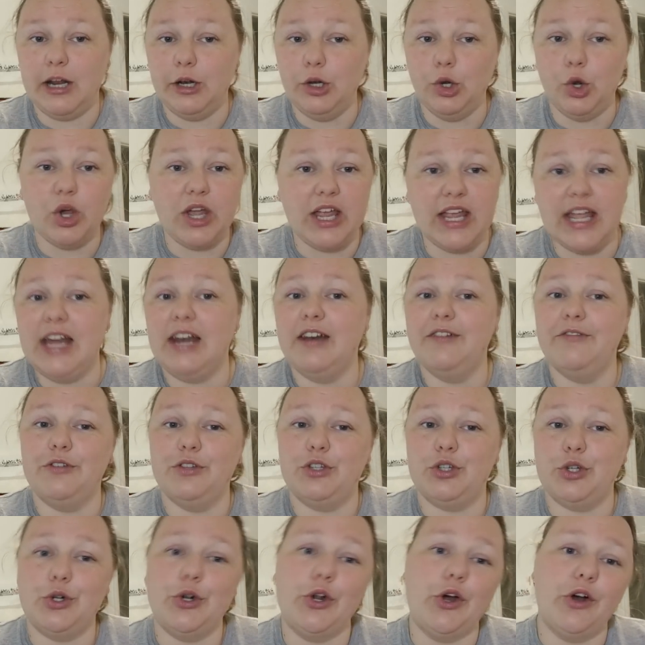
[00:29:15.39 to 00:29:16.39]
and looking at it for
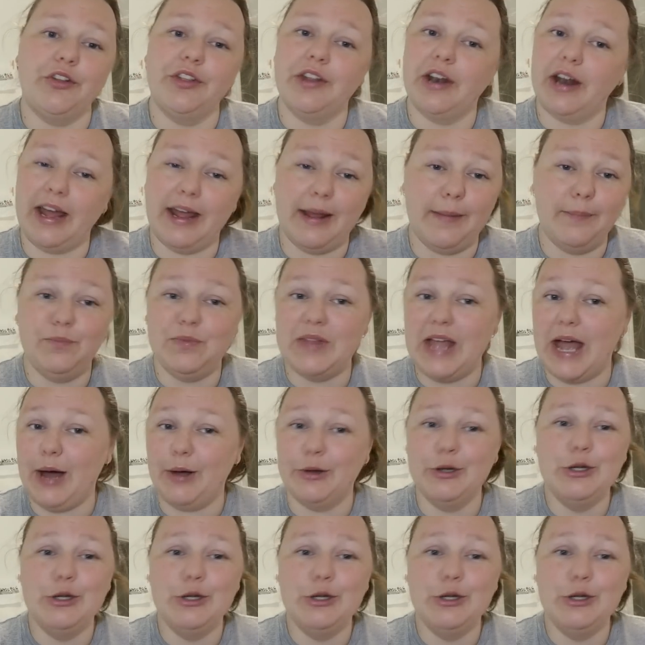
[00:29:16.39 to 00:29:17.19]
too long that I am now